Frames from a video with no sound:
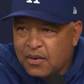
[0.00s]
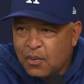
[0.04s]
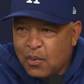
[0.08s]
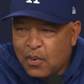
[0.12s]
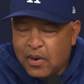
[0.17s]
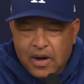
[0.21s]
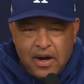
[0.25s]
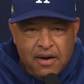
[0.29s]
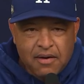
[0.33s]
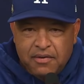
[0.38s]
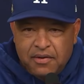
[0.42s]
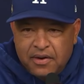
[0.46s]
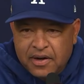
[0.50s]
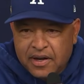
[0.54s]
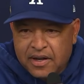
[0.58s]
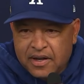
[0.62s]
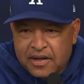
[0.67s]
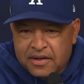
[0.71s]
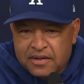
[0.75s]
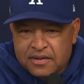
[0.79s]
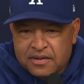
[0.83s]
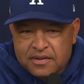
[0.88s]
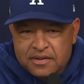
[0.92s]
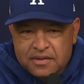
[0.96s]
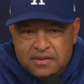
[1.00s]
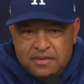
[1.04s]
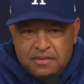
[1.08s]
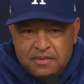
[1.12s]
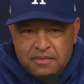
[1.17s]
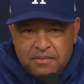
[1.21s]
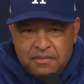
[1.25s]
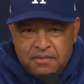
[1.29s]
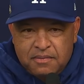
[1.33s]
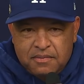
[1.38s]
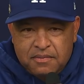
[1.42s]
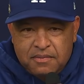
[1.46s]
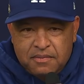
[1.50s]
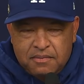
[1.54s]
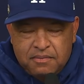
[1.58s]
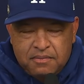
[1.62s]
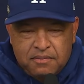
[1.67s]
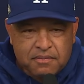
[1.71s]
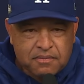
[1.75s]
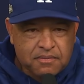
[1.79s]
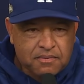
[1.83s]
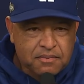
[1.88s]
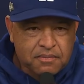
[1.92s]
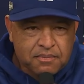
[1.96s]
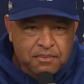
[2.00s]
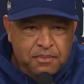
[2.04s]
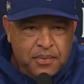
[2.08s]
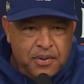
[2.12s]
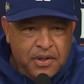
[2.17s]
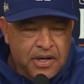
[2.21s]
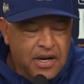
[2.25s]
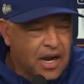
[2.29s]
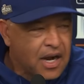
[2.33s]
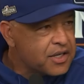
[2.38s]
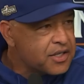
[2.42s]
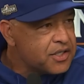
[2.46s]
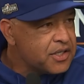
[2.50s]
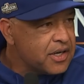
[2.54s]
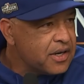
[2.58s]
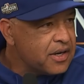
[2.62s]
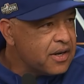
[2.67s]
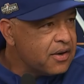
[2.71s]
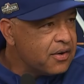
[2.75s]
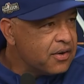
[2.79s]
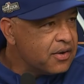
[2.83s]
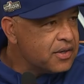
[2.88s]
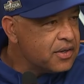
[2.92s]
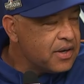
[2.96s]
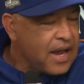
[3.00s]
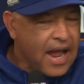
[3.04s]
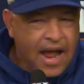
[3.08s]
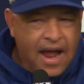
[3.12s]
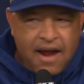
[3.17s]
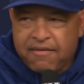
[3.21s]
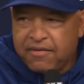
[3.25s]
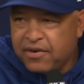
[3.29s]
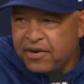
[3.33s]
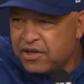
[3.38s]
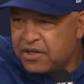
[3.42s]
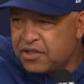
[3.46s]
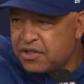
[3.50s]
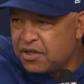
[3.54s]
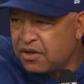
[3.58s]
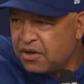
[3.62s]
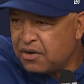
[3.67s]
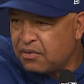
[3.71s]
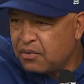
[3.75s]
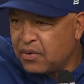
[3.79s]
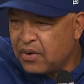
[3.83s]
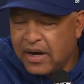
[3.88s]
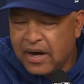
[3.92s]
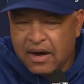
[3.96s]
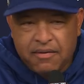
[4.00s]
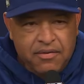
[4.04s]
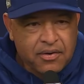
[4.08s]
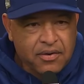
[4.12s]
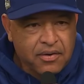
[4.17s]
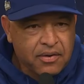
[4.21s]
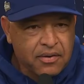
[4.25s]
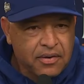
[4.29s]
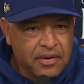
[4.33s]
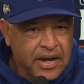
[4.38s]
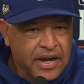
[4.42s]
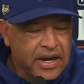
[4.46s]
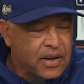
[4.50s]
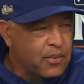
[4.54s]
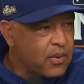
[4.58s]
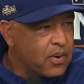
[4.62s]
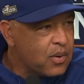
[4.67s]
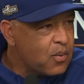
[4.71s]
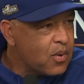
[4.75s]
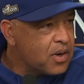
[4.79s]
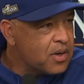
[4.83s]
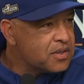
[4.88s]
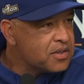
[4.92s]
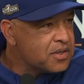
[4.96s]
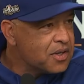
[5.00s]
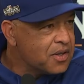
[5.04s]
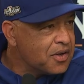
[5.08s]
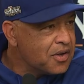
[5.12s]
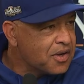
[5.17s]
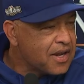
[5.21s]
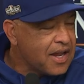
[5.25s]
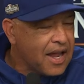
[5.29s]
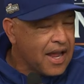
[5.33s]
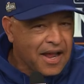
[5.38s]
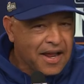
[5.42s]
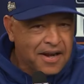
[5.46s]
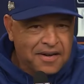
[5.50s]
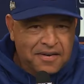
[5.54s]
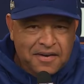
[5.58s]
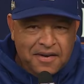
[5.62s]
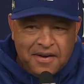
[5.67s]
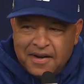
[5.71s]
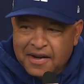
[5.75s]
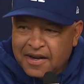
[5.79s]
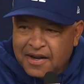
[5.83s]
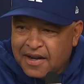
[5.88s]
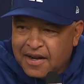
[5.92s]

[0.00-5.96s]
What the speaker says: whatever his production or average or whatever anyone wants to look at,